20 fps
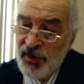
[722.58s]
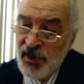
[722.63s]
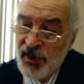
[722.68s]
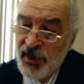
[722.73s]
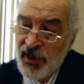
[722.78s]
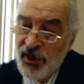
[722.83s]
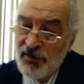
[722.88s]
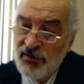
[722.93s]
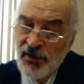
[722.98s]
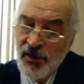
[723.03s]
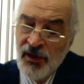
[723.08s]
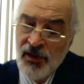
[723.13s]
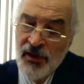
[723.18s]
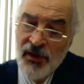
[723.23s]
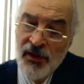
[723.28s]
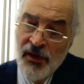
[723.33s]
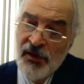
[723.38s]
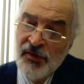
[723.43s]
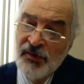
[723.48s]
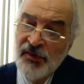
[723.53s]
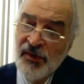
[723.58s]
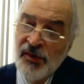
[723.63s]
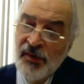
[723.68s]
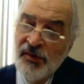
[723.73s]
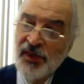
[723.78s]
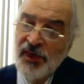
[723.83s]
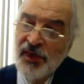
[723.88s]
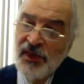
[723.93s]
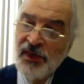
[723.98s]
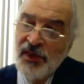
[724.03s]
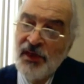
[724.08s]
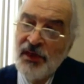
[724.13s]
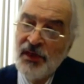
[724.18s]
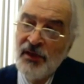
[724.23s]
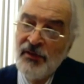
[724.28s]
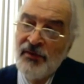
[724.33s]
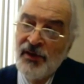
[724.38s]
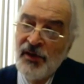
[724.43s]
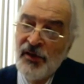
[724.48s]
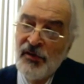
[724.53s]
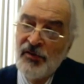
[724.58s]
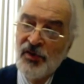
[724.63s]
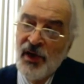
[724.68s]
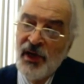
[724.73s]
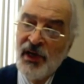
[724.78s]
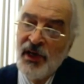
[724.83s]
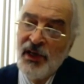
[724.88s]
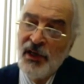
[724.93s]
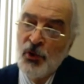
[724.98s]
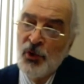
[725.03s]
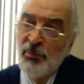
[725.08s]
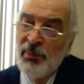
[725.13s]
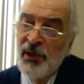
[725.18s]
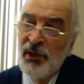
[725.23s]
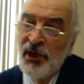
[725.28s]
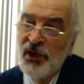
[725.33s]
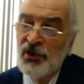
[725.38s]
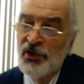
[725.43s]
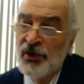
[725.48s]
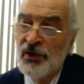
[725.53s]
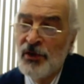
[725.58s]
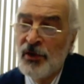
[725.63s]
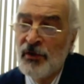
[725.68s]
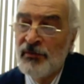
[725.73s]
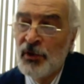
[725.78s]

of establishing a Palestinian state,